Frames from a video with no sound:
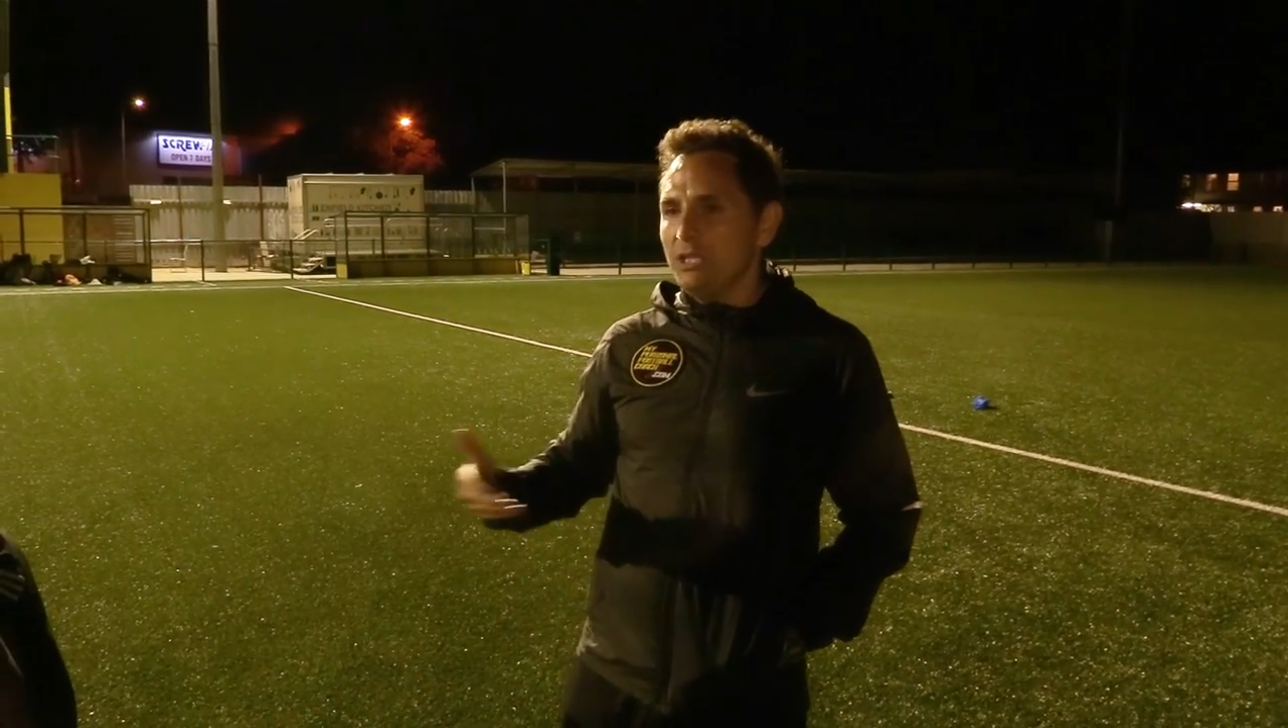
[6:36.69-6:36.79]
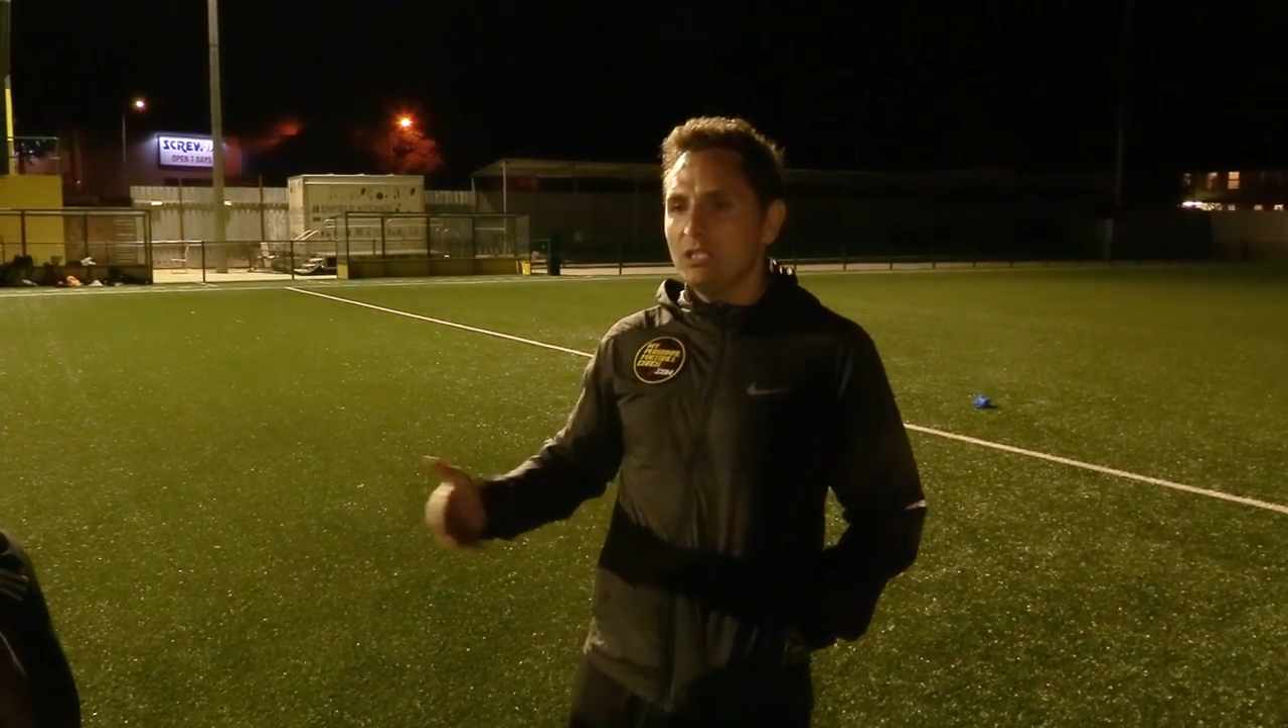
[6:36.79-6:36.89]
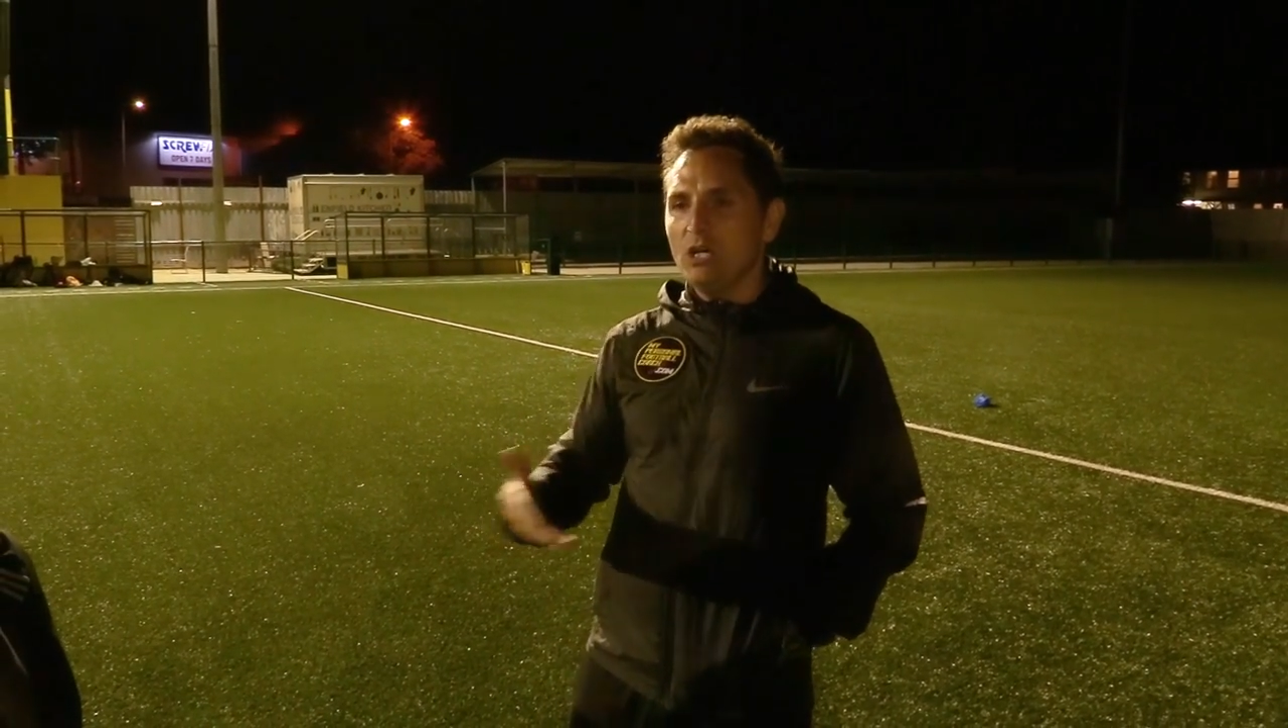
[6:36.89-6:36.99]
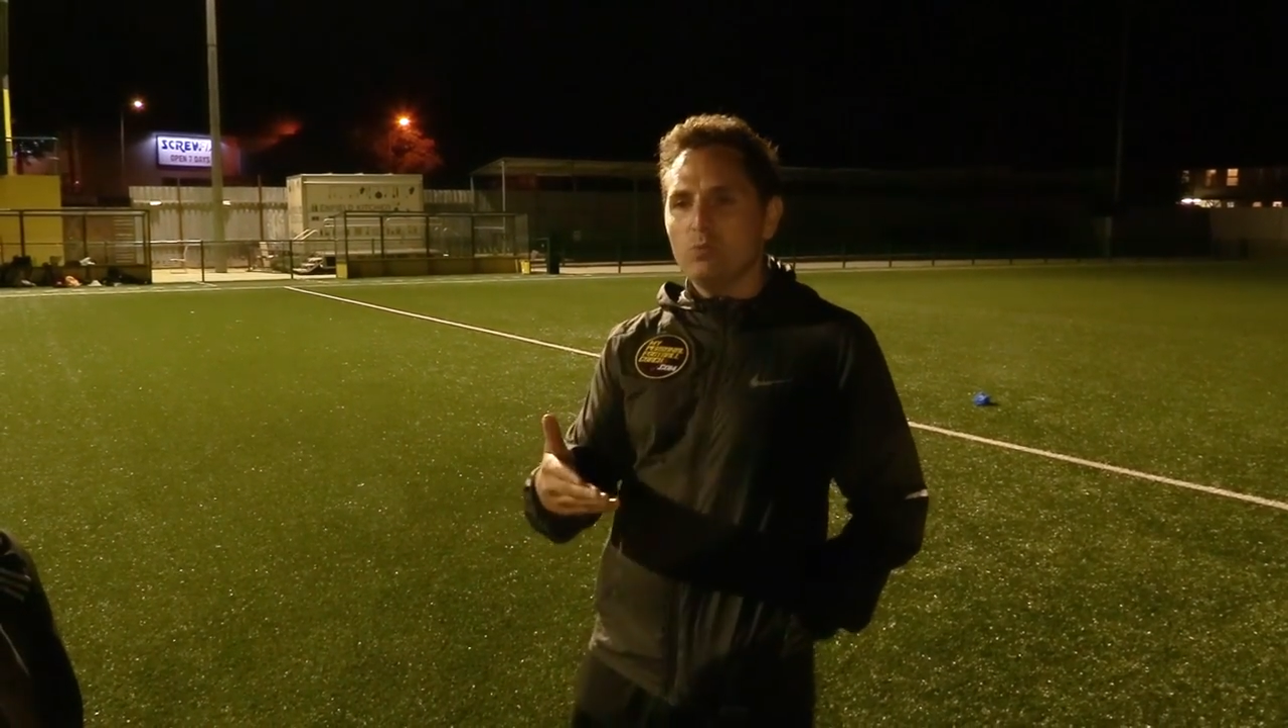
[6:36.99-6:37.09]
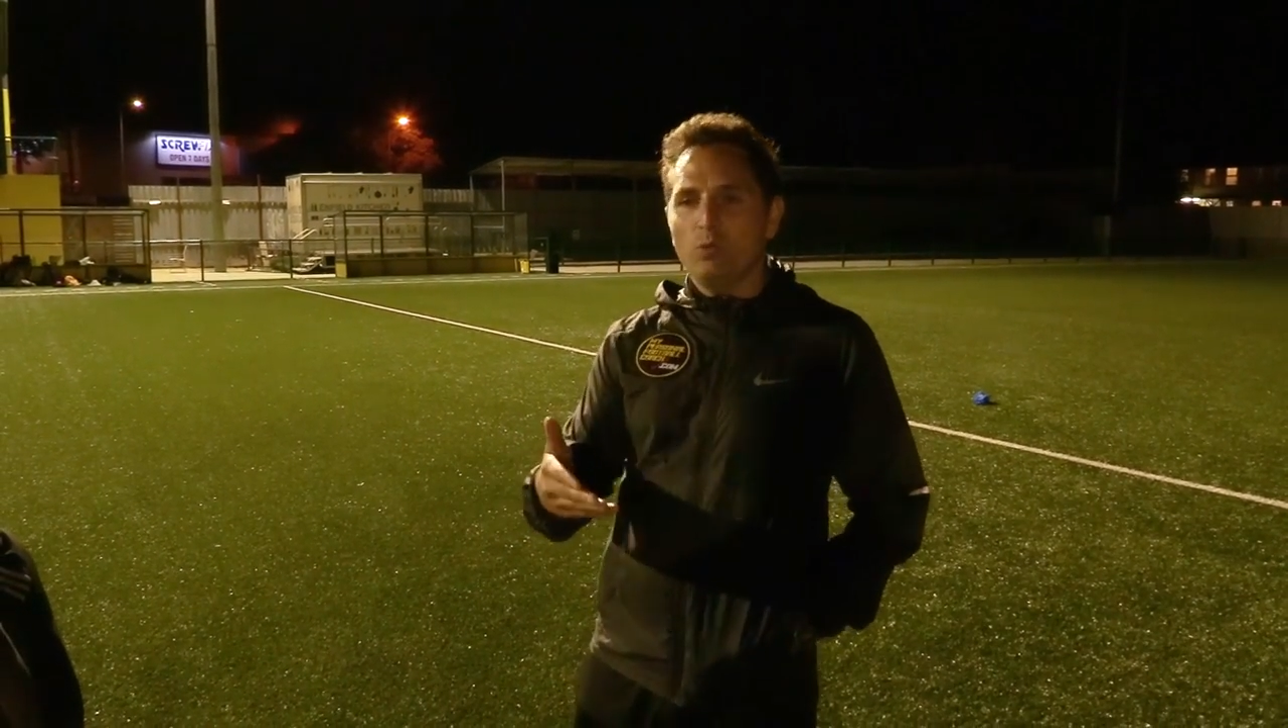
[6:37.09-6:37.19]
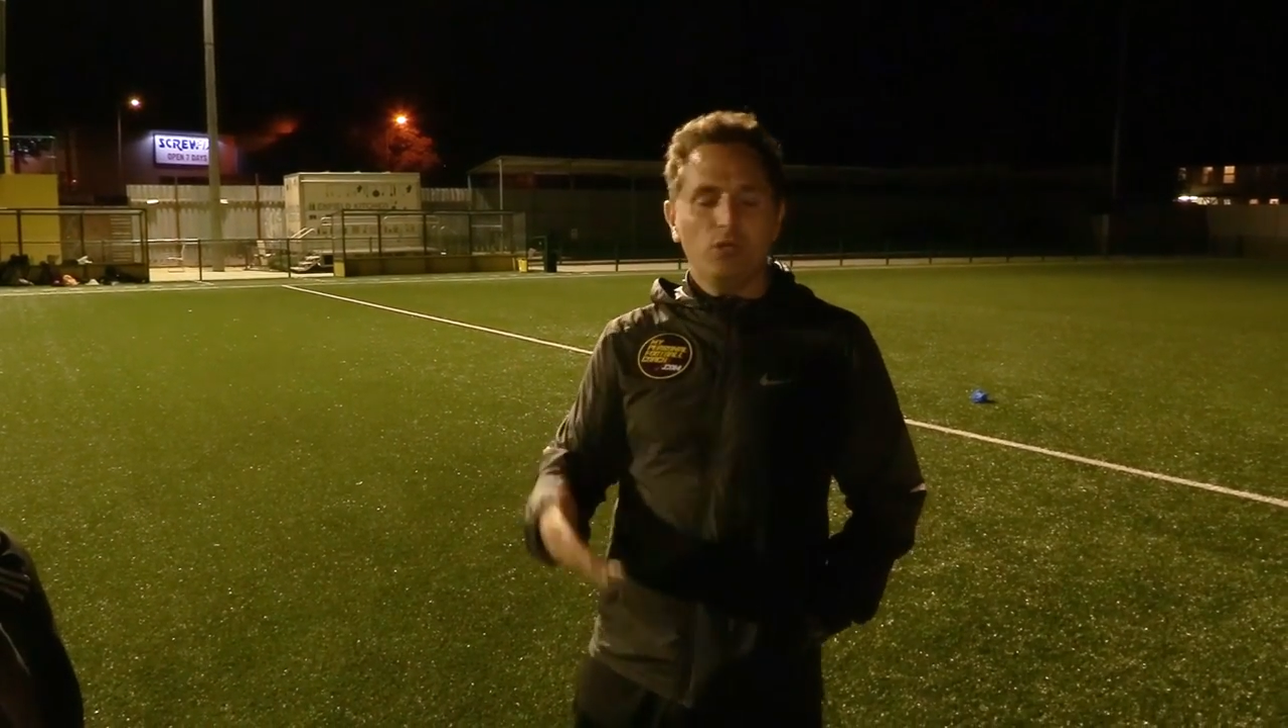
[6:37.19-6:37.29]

show us what